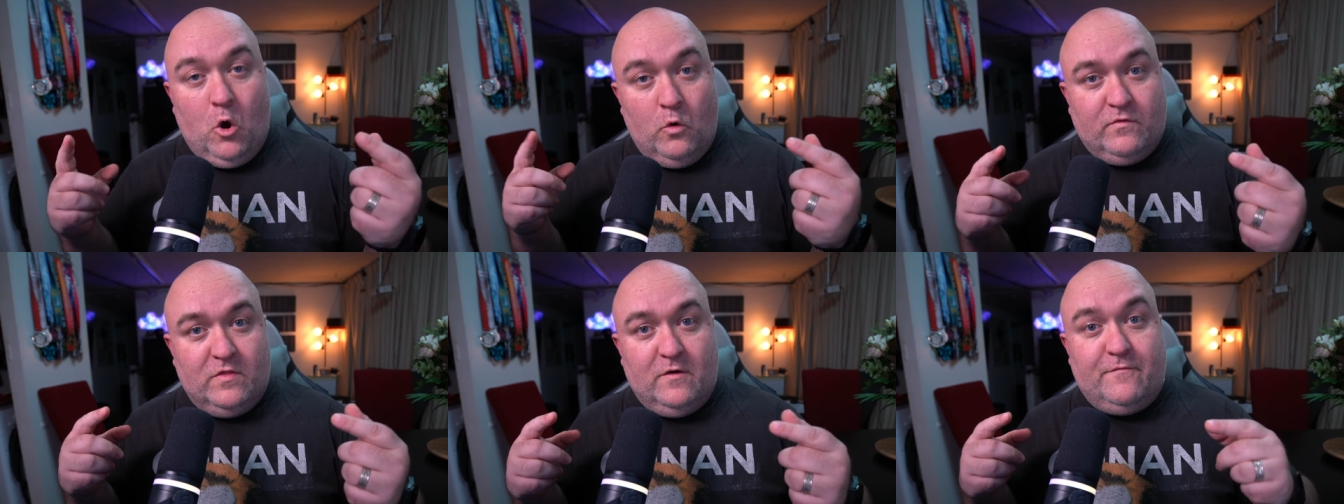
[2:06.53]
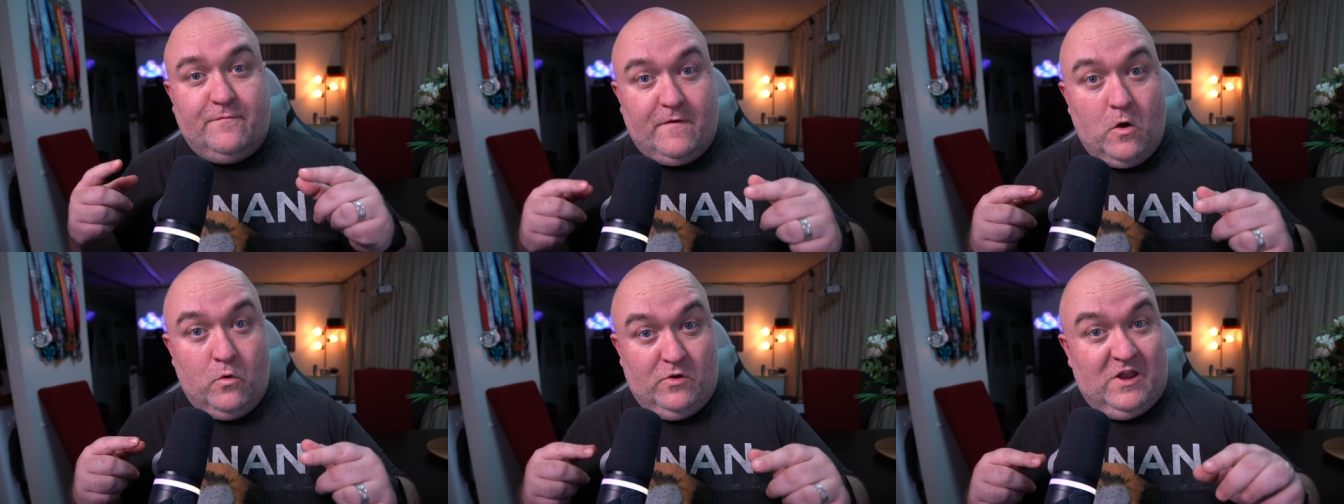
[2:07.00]
over the
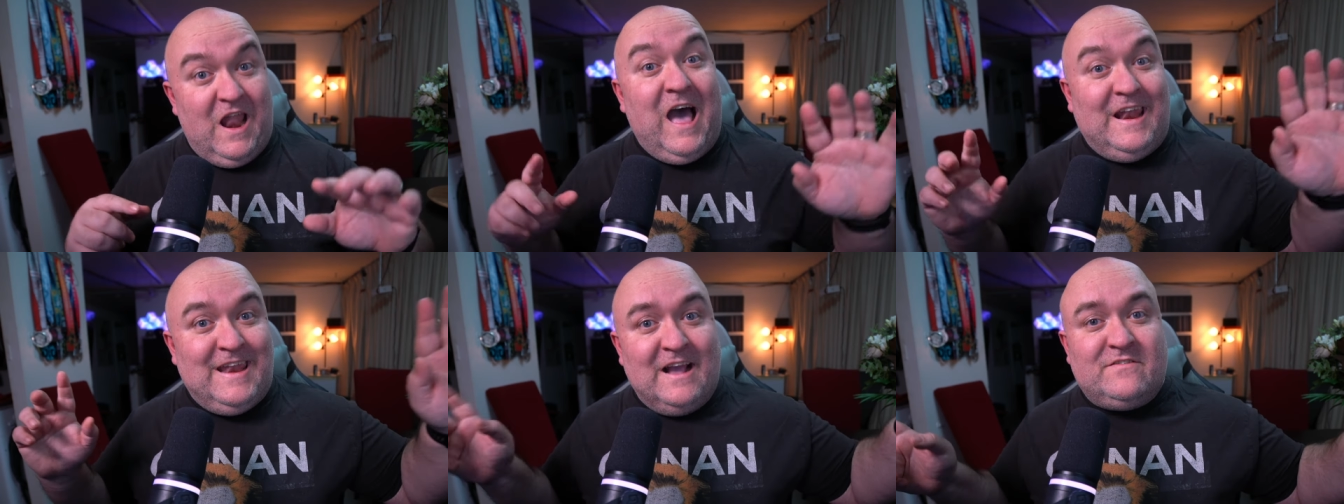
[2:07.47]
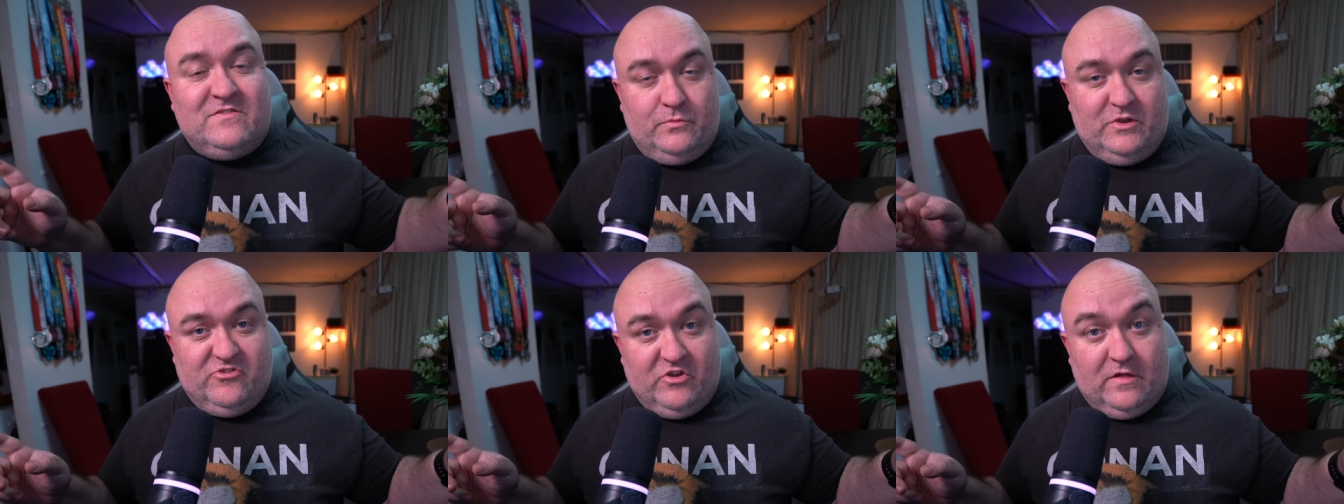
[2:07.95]
phone, not next to
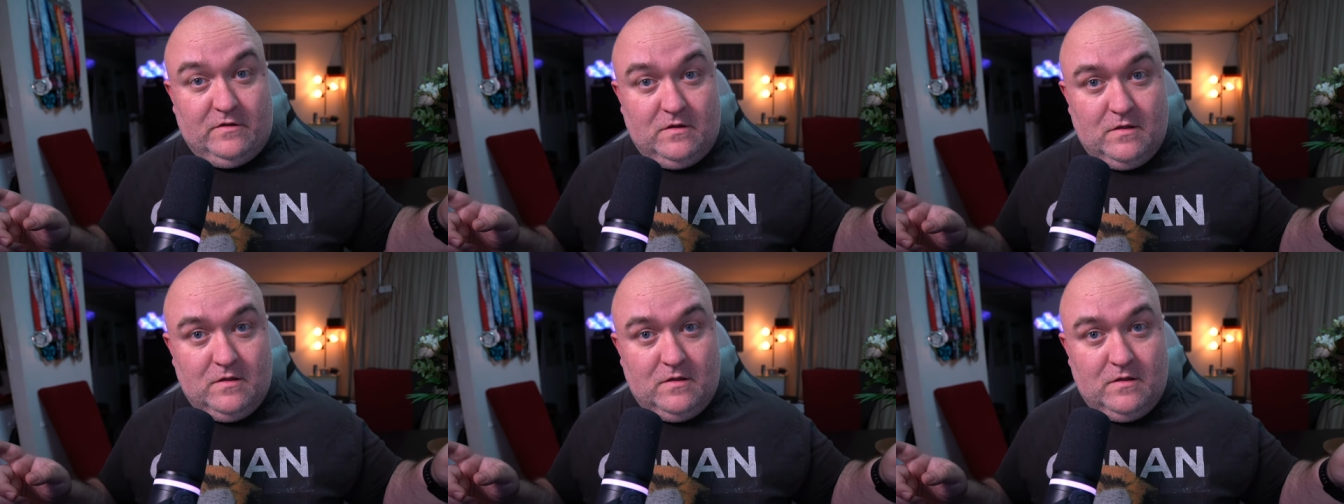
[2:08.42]
each other.